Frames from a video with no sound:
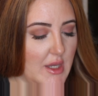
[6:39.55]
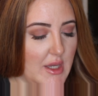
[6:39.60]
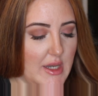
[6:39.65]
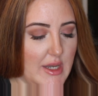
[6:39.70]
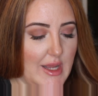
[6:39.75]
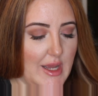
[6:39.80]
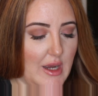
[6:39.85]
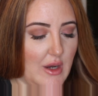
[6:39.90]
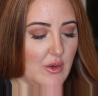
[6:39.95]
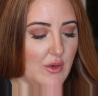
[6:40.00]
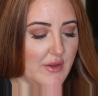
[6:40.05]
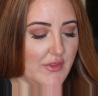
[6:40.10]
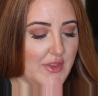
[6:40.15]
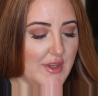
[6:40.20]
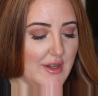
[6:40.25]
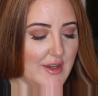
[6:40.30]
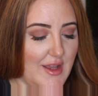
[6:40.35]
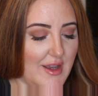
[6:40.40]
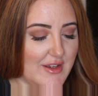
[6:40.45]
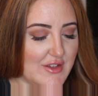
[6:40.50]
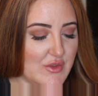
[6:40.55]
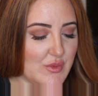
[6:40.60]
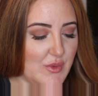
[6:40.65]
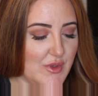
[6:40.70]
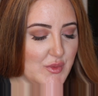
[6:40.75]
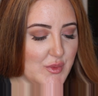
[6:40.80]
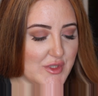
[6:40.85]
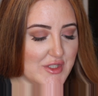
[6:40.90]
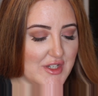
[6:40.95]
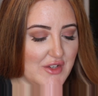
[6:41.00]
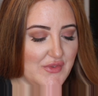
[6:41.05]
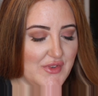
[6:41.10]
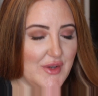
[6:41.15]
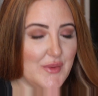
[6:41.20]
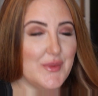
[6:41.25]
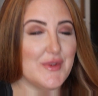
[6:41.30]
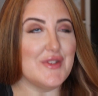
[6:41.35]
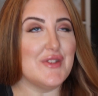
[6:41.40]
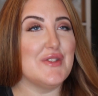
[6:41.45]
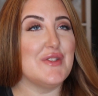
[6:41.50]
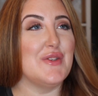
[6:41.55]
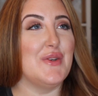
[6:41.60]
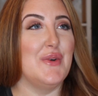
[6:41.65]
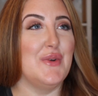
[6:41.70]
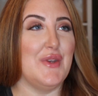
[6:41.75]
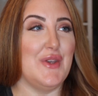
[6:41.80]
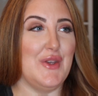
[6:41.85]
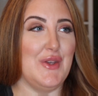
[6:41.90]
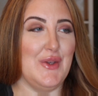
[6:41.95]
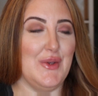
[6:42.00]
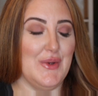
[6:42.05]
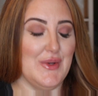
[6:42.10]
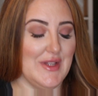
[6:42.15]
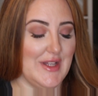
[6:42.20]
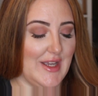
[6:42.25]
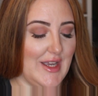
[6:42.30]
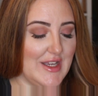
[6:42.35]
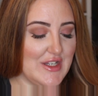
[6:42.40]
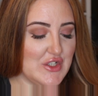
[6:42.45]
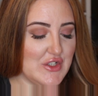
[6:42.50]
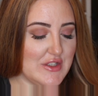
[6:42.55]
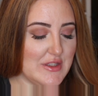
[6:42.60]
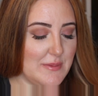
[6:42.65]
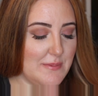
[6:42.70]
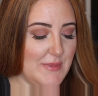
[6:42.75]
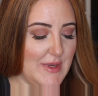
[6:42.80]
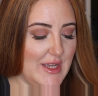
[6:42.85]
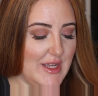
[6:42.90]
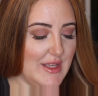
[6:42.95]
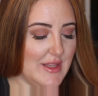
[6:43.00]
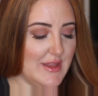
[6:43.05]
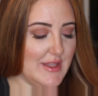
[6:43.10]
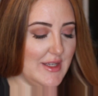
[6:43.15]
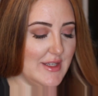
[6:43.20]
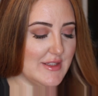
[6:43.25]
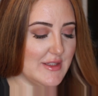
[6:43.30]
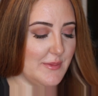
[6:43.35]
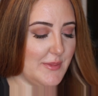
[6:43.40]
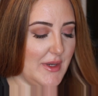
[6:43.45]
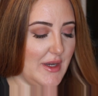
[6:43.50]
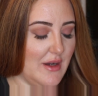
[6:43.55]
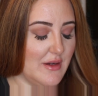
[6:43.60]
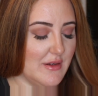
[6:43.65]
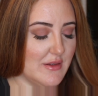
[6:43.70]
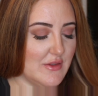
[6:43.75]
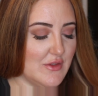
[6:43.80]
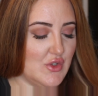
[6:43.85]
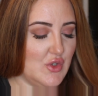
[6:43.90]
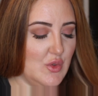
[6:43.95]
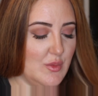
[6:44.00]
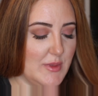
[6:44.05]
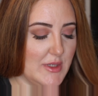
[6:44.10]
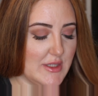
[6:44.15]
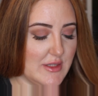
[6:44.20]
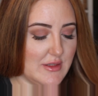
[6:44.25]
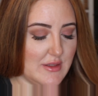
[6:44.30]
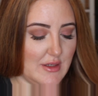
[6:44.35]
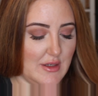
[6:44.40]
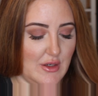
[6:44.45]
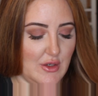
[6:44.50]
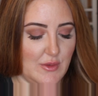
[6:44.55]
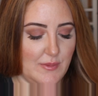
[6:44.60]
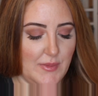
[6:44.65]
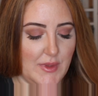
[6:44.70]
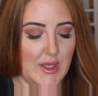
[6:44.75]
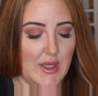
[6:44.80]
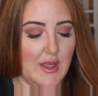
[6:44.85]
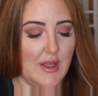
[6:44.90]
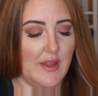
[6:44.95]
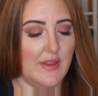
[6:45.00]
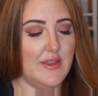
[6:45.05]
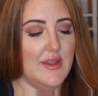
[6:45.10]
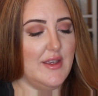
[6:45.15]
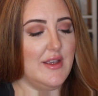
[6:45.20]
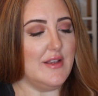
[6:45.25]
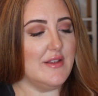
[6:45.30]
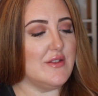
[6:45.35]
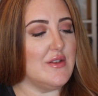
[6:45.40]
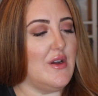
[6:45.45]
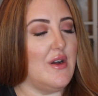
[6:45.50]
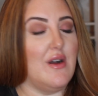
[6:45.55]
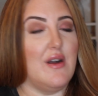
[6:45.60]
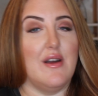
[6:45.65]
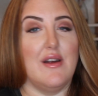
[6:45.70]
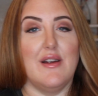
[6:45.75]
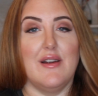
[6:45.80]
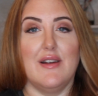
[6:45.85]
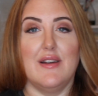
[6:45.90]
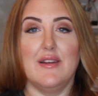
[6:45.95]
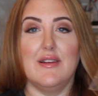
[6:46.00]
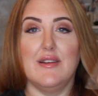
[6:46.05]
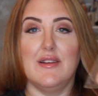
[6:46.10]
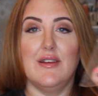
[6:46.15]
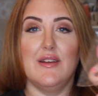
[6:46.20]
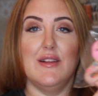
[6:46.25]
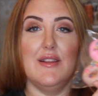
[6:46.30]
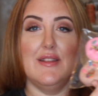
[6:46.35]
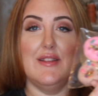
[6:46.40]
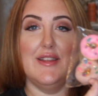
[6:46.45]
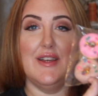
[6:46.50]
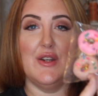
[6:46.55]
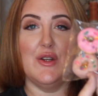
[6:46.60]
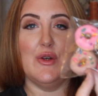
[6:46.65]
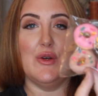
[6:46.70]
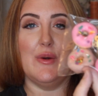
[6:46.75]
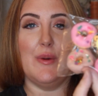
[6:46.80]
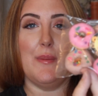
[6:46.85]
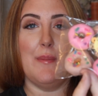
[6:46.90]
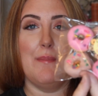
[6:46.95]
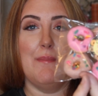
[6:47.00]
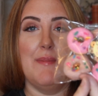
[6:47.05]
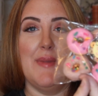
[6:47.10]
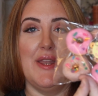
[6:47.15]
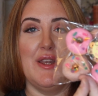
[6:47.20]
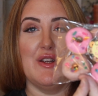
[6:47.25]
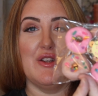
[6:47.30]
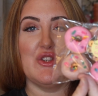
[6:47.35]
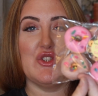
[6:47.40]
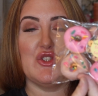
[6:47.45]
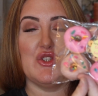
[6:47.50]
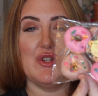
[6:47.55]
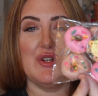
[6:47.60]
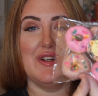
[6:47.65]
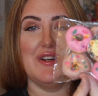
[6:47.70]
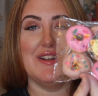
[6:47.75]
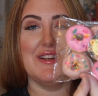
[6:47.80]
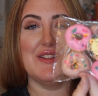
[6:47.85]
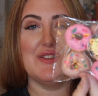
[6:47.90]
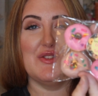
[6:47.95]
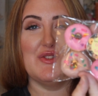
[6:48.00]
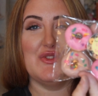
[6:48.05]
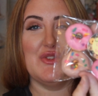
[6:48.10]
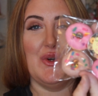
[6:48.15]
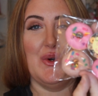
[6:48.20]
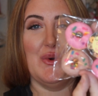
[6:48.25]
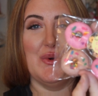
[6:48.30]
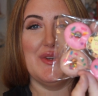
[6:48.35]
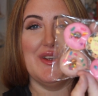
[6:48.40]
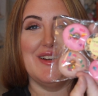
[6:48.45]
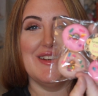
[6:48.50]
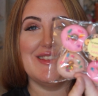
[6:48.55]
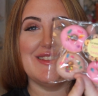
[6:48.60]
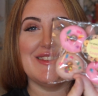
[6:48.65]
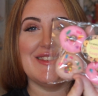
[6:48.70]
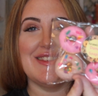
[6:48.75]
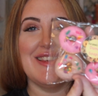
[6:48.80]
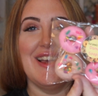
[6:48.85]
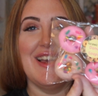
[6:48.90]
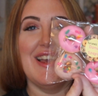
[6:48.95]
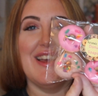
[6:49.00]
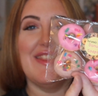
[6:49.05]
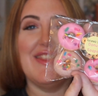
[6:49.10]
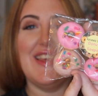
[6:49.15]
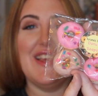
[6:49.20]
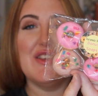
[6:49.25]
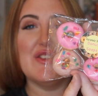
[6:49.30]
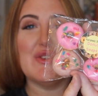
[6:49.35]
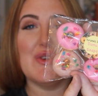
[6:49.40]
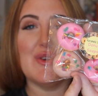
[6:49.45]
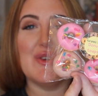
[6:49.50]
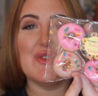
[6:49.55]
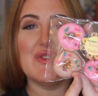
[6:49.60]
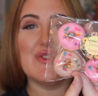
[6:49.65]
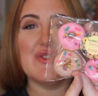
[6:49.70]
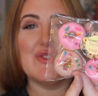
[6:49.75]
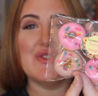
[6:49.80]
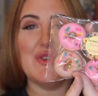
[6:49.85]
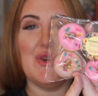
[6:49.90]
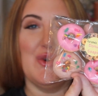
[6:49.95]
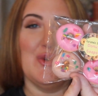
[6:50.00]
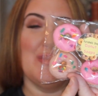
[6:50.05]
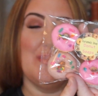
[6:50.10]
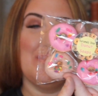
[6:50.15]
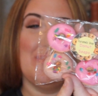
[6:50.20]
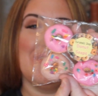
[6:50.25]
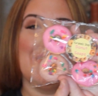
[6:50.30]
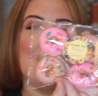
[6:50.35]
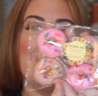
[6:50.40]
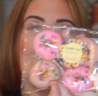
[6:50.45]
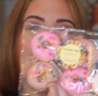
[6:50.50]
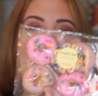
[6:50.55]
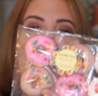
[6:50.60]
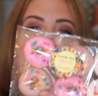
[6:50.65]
Now, the next one, which I found was so cute, like I just made these about 2 months ago. These are little miniature donuts. These are soaps.